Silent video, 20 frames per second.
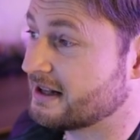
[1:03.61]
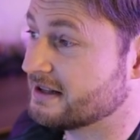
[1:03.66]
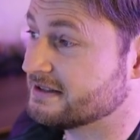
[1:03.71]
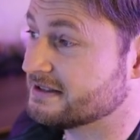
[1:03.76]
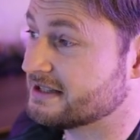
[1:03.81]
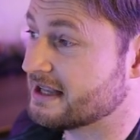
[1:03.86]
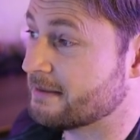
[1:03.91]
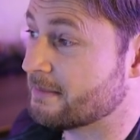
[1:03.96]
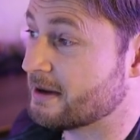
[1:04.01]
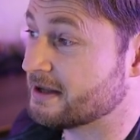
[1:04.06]

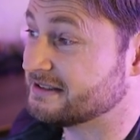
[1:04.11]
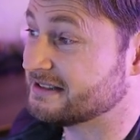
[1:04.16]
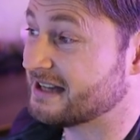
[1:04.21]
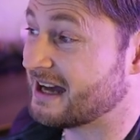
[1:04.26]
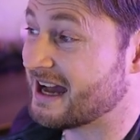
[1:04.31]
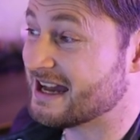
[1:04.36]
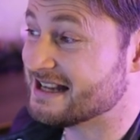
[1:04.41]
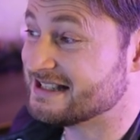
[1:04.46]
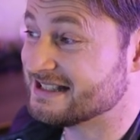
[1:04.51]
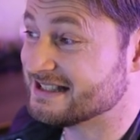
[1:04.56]

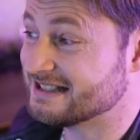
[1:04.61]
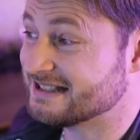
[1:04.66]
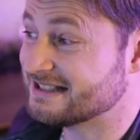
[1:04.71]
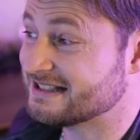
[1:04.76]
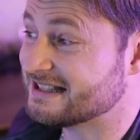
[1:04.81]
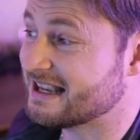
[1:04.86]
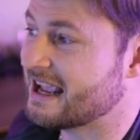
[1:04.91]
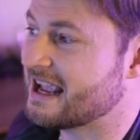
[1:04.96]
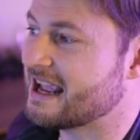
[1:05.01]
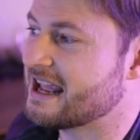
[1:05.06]

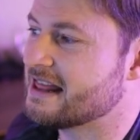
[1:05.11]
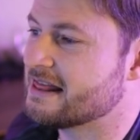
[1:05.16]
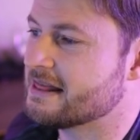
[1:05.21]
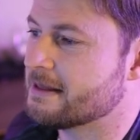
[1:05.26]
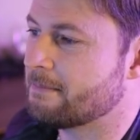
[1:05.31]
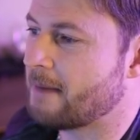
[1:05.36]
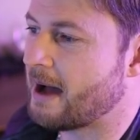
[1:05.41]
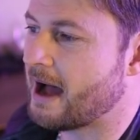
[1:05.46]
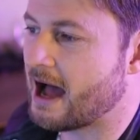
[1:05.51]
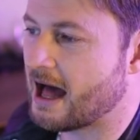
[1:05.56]
Žemaitaitis in
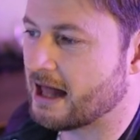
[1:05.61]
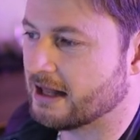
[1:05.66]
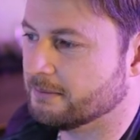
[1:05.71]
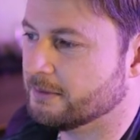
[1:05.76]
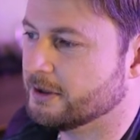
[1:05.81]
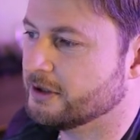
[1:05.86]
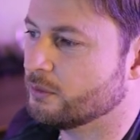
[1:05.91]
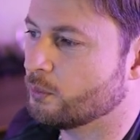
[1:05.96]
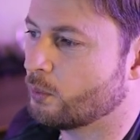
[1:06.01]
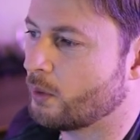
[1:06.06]
the
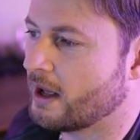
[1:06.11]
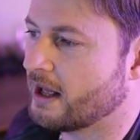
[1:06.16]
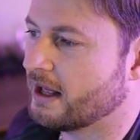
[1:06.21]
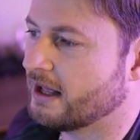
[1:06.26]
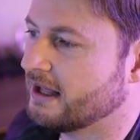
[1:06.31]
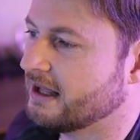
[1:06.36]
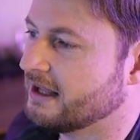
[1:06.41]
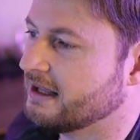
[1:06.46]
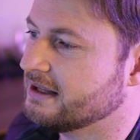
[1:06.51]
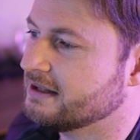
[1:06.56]
parliament,
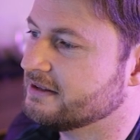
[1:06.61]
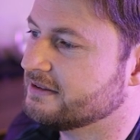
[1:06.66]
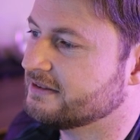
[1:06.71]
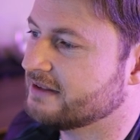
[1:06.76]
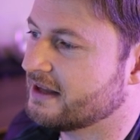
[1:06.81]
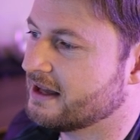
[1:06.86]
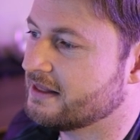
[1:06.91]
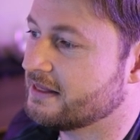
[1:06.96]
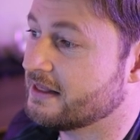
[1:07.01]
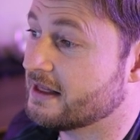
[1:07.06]
where he
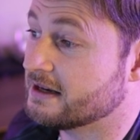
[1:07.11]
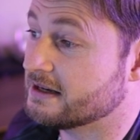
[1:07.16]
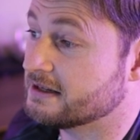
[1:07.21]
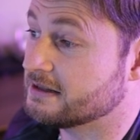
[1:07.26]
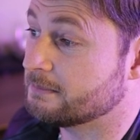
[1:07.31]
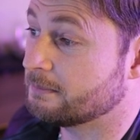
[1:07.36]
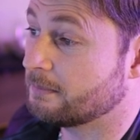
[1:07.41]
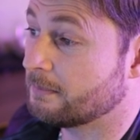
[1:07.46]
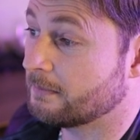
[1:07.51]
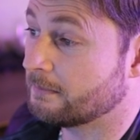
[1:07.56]
said
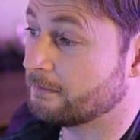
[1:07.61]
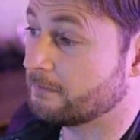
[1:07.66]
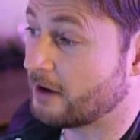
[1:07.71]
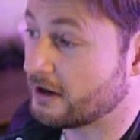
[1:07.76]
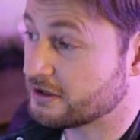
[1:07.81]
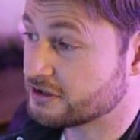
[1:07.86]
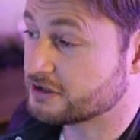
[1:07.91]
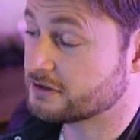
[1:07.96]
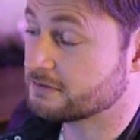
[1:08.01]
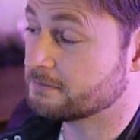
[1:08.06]
that
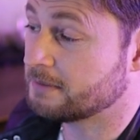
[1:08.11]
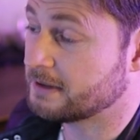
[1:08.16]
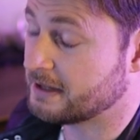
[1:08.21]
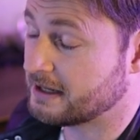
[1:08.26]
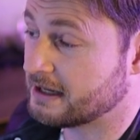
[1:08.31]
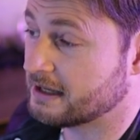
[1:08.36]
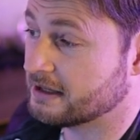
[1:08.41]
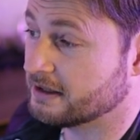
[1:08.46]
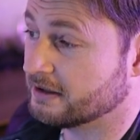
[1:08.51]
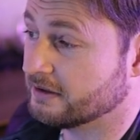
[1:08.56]
Russian
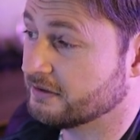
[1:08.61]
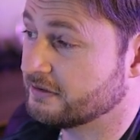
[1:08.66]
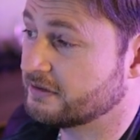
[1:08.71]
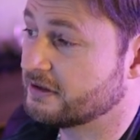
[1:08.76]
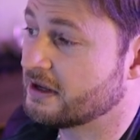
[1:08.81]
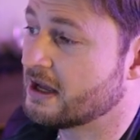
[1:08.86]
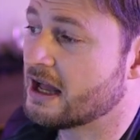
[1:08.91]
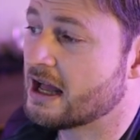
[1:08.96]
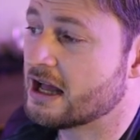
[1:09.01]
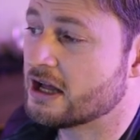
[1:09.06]

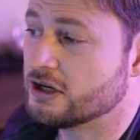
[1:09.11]
pianist